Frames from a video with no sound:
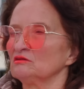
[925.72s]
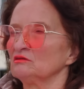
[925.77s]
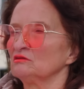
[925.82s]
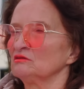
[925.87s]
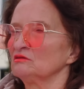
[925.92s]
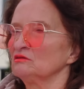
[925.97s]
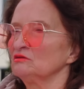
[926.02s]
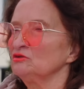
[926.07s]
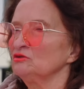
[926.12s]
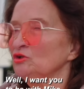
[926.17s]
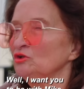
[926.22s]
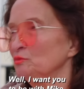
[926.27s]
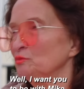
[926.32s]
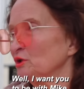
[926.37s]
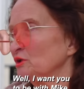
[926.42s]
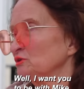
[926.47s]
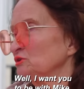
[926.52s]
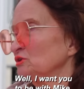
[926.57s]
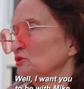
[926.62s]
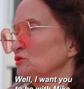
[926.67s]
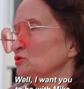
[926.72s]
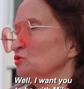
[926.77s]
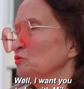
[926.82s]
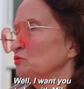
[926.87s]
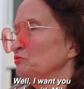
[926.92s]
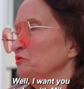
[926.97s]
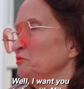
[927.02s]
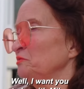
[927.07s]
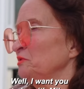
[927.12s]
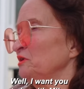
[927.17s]
Her mother says that she
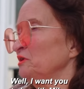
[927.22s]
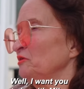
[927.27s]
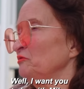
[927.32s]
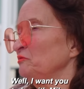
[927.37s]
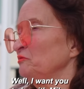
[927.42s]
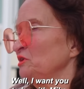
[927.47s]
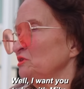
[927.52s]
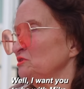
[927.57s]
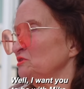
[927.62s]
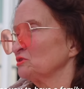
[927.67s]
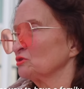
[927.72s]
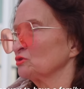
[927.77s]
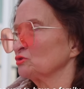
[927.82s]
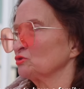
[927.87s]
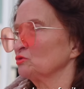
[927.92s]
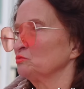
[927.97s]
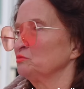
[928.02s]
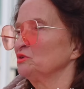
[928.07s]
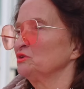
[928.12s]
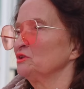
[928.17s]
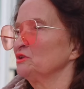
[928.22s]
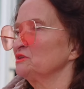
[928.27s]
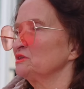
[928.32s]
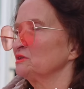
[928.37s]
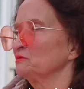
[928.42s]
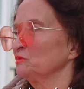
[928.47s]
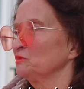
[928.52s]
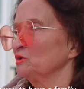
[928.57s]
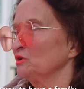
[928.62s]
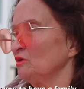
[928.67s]
really wants her to be with Michael
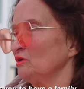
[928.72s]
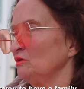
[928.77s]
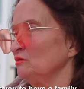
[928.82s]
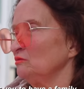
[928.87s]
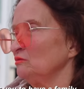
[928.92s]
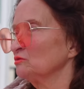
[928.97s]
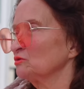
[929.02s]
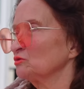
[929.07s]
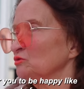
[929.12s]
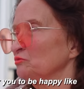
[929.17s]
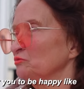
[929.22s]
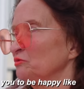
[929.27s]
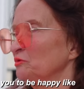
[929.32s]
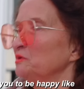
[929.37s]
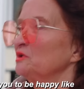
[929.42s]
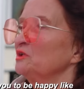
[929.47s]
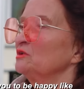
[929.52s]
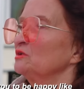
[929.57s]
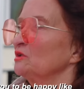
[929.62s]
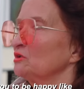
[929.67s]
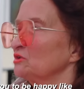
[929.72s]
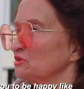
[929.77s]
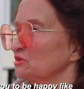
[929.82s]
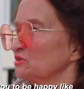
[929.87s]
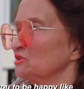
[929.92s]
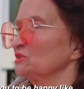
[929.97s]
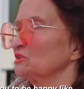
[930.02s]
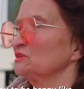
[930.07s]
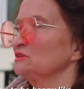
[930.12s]
and to have a family and just be